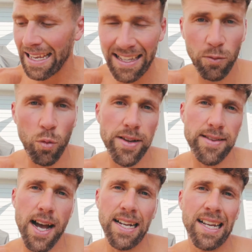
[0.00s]
Get the work
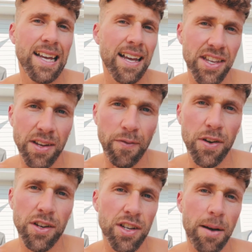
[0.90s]
done, and then you can
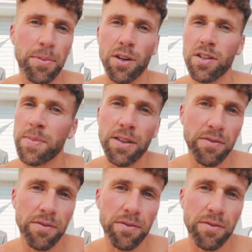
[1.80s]
finish up and go spend